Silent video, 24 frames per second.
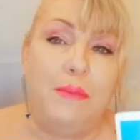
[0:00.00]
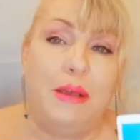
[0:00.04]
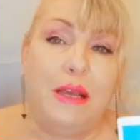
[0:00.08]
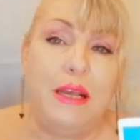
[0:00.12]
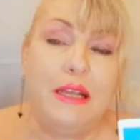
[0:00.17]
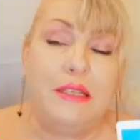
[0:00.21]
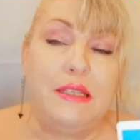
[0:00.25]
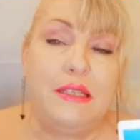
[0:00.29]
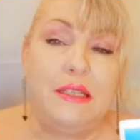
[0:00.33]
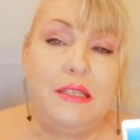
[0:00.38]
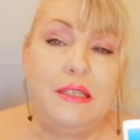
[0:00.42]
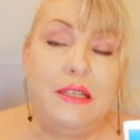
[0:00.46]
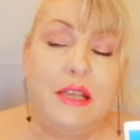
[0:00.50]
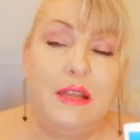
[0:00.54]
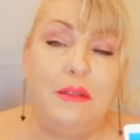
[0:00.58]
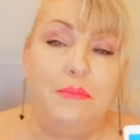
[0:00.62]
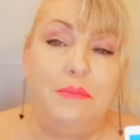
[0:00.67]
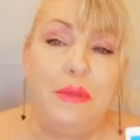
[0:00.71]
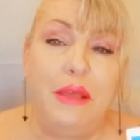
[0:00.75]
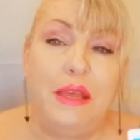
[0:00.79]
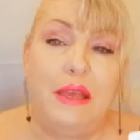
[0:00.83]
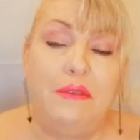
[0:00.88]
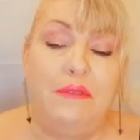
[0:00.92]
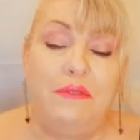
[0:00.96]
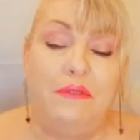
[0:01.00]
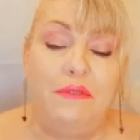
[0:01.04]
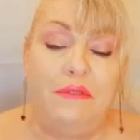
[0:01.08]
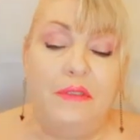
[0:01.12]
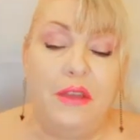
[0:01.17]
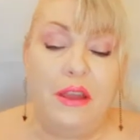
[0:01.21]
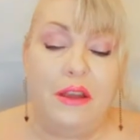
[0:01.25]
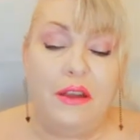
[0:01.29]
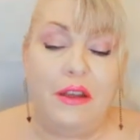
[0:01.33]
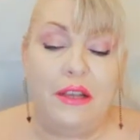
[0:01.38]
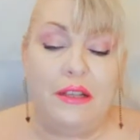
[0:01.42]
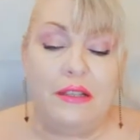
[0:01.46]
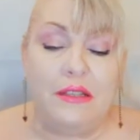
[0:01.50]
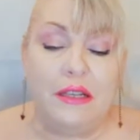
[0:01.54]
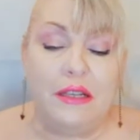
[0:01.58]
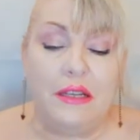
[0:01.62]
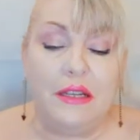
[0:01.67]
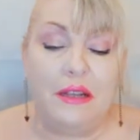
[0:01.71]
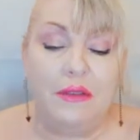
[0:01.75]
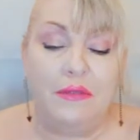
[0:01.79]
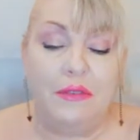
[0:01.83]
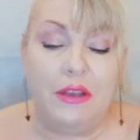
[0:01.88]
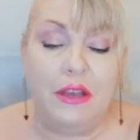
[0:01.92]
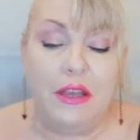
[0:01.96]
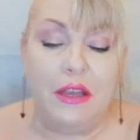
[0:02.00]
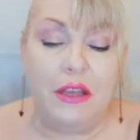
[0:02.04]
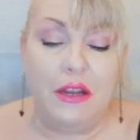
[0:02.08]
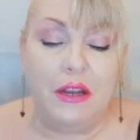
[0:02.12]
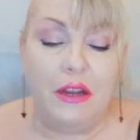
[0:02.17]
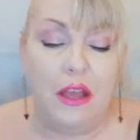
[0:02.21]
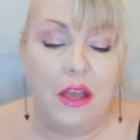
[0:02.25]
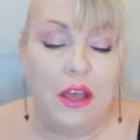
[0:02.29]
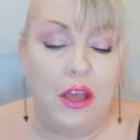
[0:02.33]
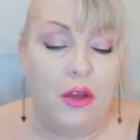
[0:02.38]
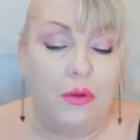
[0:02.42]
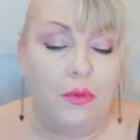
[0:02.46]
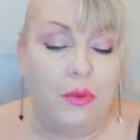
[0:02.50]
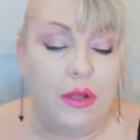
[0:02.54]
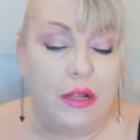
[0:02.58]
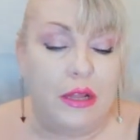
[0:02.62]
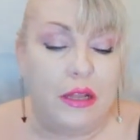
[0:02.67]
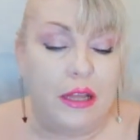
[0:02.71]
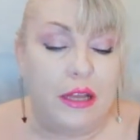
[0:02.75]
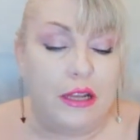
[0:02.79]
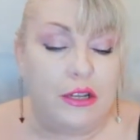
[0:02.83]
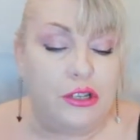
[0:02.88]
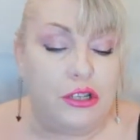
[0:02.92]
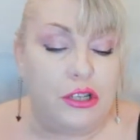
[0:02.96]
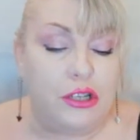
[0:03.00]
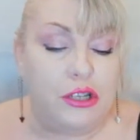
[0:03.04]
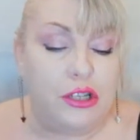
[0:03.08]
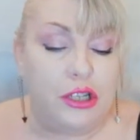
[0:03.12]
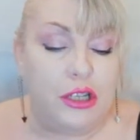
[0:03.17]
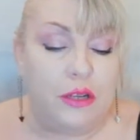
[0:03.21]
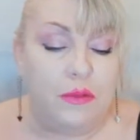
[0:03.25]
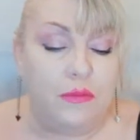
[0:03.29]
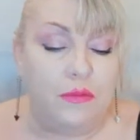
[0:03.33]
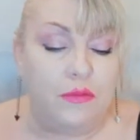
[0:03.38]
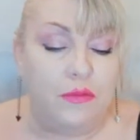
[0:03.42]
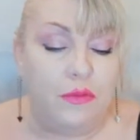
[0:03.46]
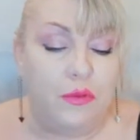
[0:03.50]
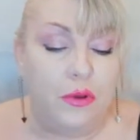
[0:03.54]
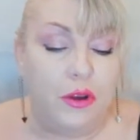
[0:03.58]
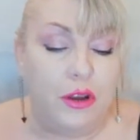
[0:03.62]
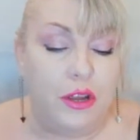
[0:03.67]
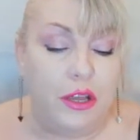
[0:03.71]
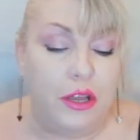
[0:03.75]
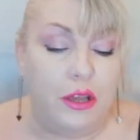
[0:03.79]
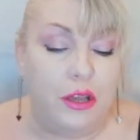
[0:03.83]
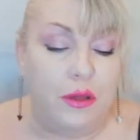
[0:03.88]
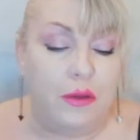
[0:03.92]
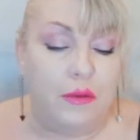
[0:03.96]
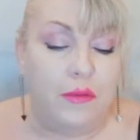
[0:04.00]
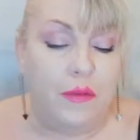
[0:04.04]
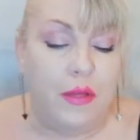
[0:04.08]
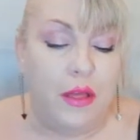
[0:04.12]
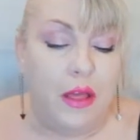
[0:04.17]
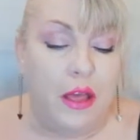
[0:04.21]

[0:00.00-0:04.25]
because this could be a very significant relationship for you.